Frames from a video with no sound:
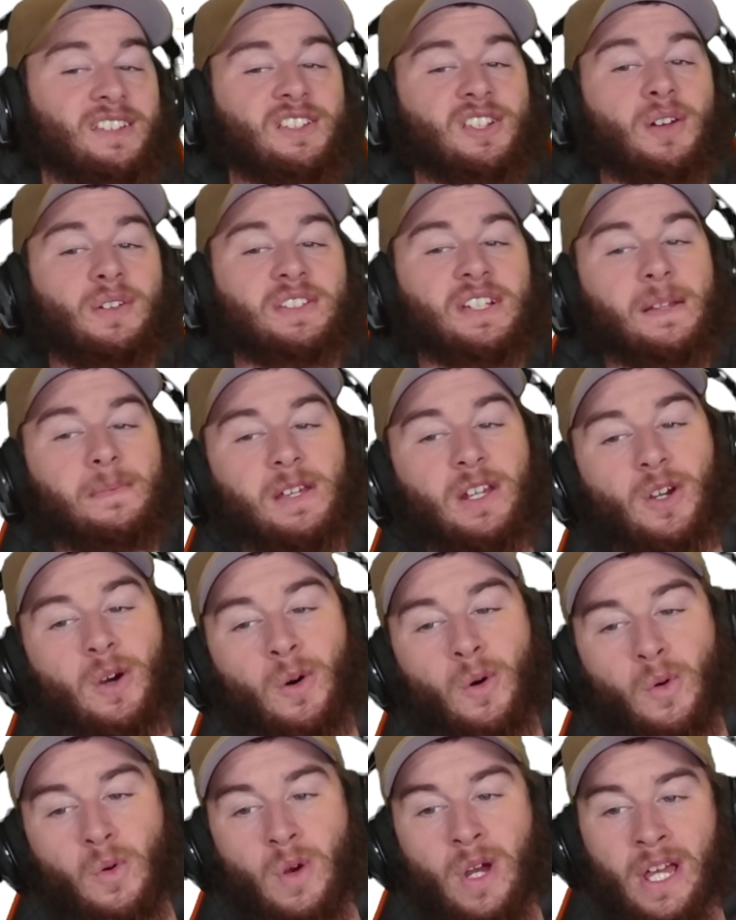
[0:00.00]
And so it's going to be
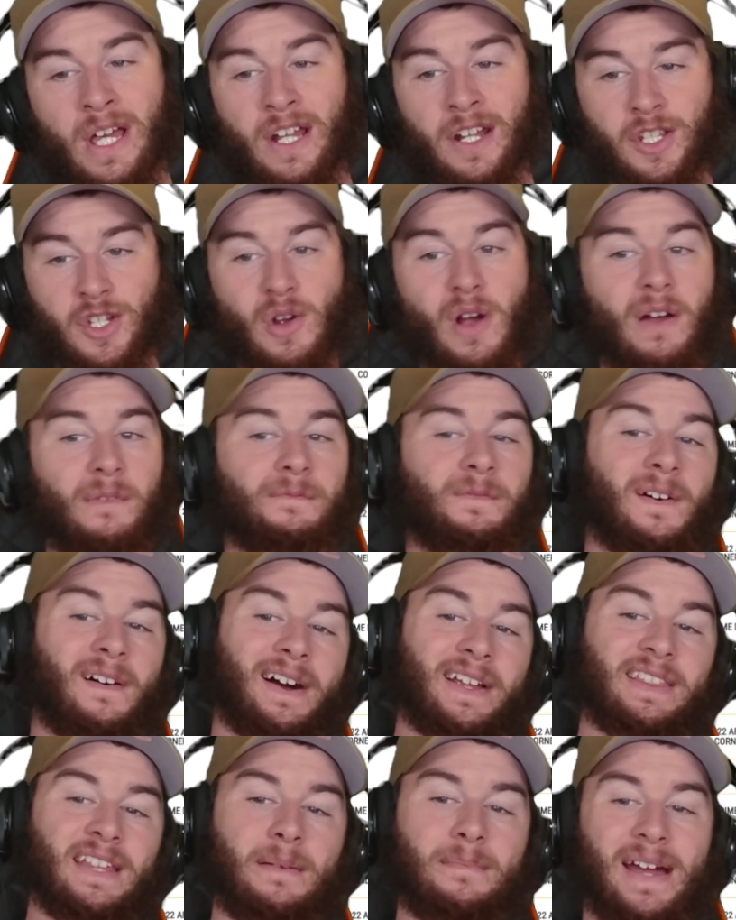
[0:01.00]
cool to try and
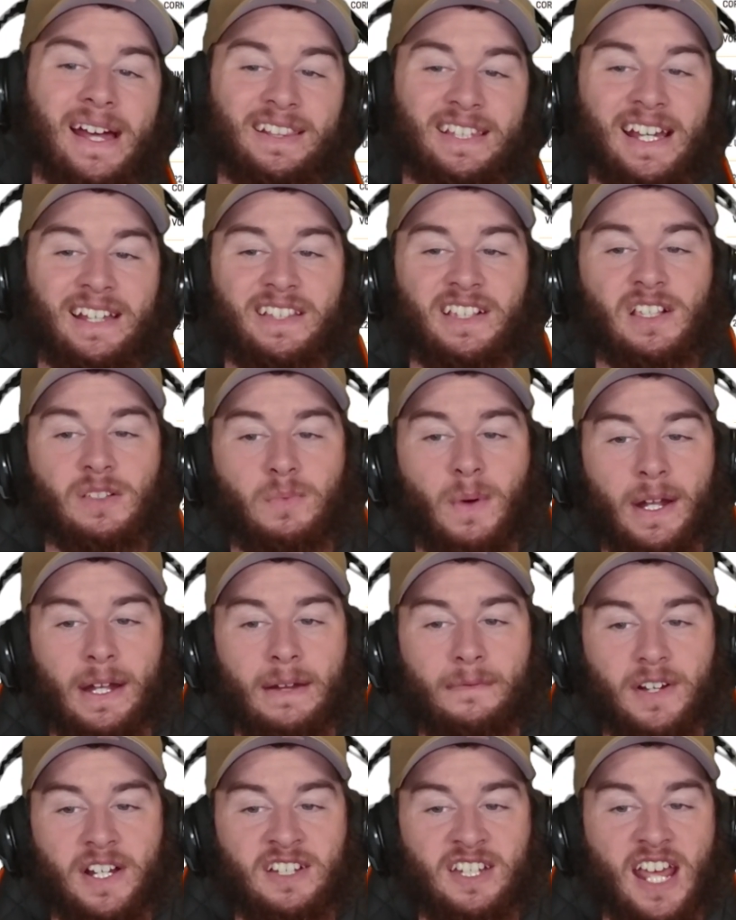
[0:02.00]
find them out there. This is one in
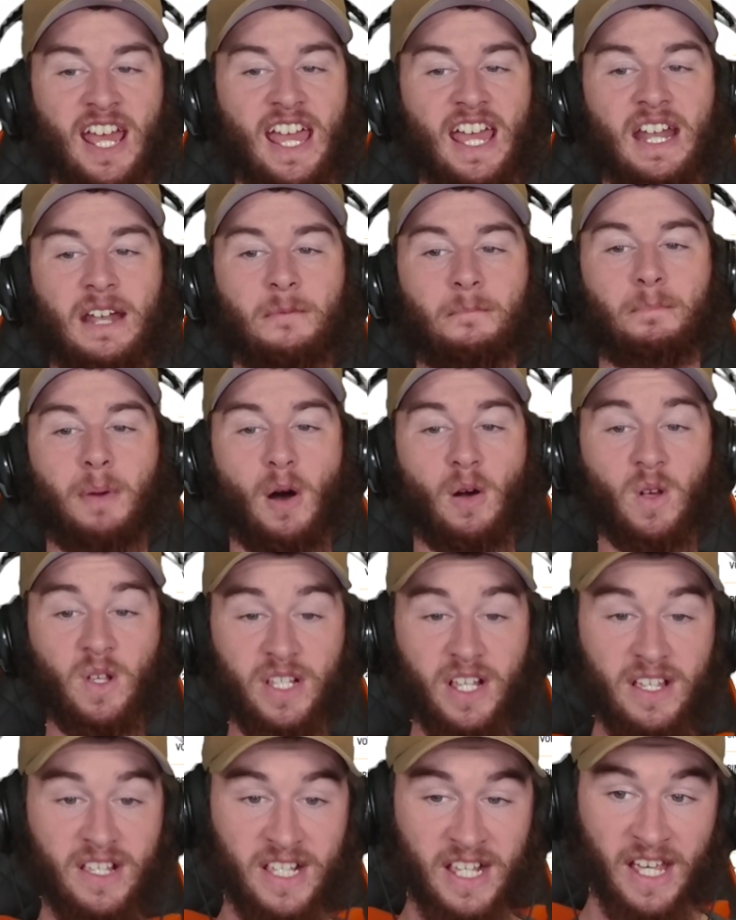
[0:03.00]
every 10
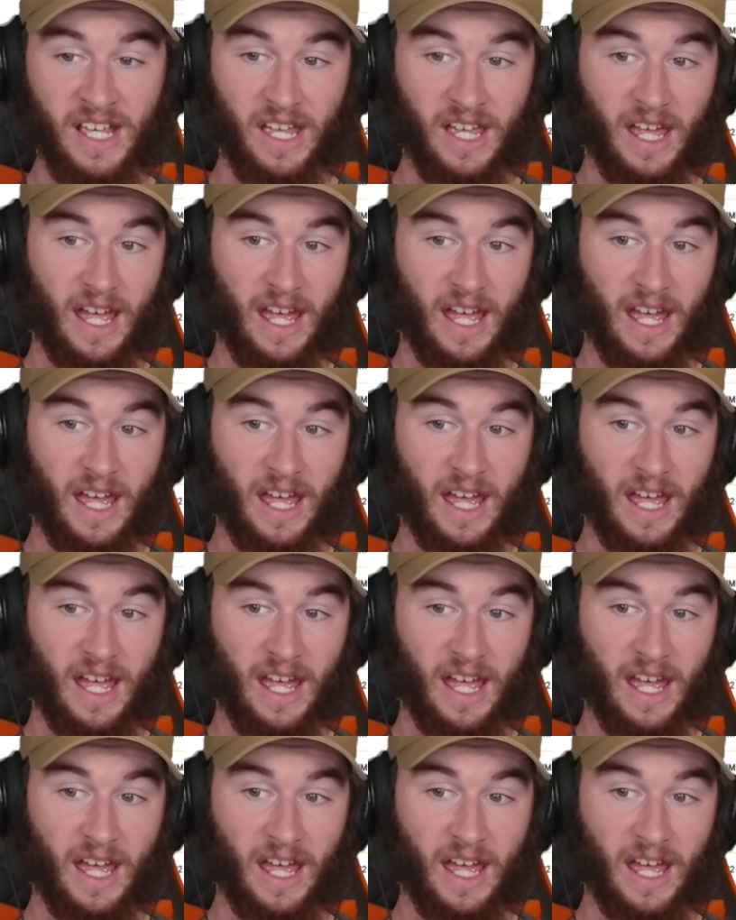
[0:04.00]
boxes.